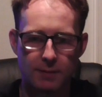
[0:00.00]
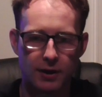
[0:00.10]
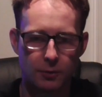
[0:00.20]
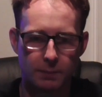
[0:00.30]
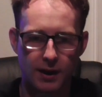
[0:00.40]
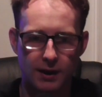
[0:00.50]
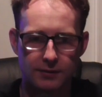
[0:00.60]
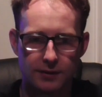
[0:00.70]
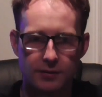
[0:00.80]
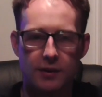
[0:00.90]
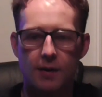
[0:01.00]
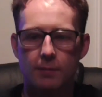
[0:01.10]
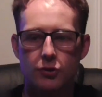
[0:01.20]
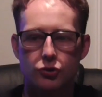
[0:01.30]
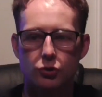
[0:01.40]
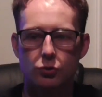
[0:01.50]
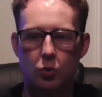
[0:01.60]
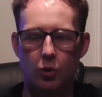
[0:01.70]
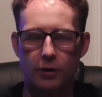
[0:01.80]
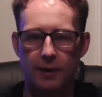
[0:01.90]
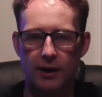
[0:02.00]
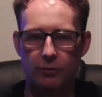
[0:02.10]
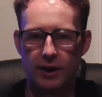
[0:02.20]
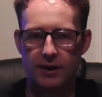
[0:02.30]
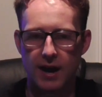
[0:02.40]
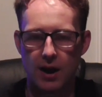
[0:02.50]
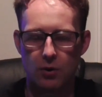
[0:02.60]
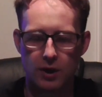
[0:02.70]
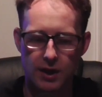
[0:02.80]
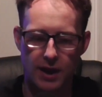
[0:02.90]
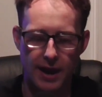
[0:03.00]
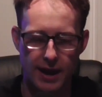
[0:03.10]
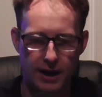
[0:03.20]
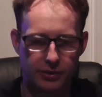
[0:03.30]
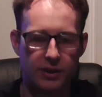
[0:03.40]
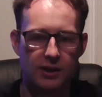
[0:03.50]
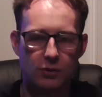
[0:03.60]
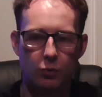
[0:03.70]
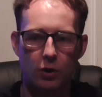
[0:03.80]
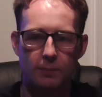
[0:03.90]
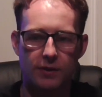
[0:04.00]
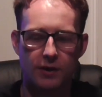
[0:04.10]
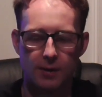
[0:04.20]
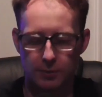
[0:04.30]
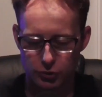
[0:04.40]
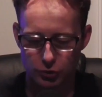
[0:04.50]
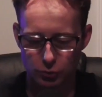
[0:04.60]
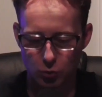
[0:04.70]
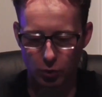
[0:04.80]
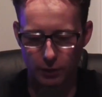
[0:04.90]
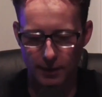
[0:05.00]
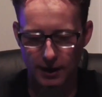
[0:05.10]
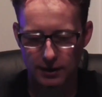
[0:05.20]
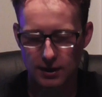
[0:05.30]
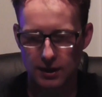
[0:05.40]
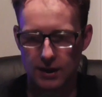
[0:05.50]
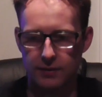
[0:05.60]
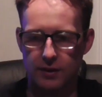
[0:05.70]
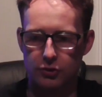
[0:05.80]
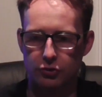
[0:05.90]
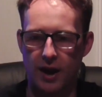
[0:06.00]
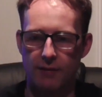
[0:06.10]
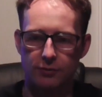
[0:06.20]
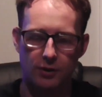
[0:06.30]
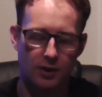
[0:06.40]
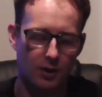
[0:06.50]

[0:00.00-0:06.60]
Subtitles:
Michael Penix as the number two quarterback right now, and I think he will be the number two quarterback in this draft.